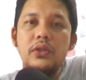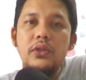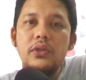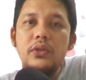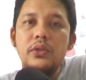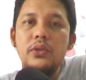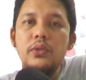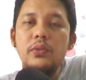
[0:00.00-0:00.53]

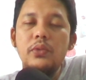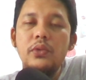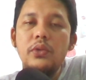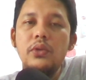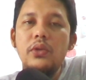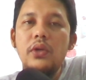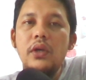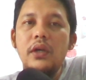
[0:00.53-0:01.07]

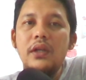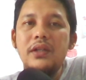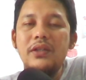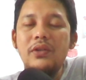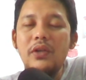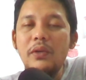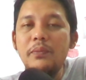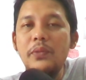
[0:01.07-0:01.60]

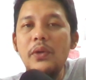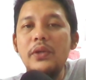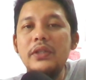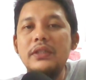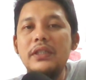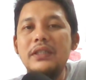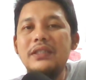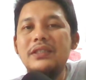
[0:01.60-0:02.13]
your
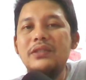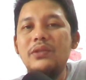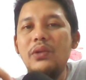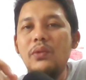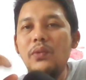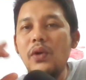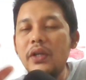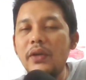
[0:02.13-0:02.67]
employees is
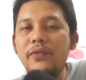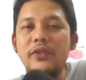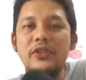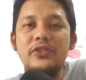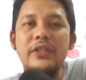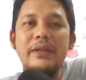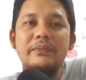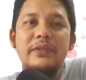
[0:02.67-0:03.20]
working for
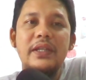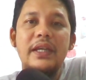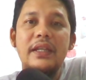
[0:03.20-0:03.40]
something,